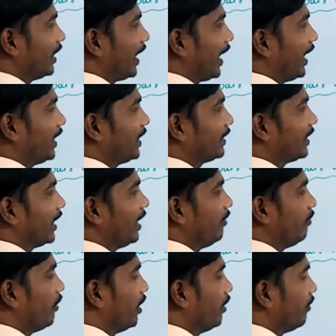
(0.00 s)
here x
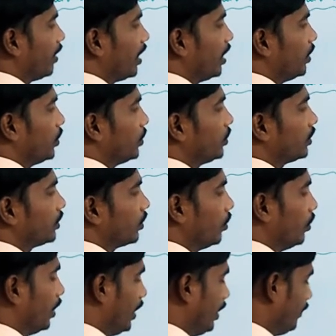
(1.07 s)
and y values
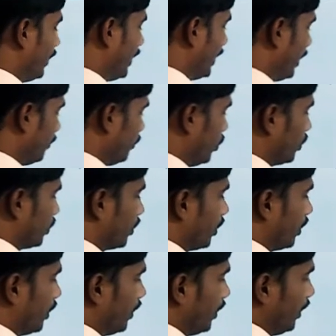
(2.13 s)
only variables.
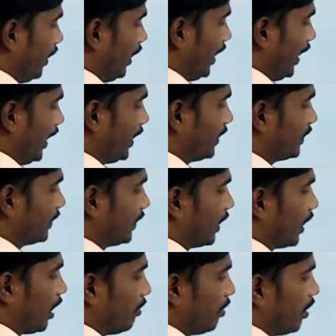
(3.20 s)
X
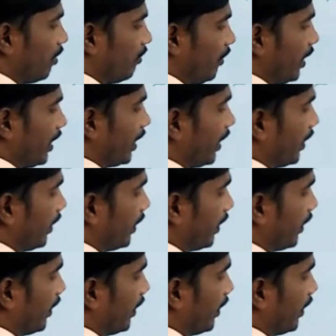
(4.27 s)
comma y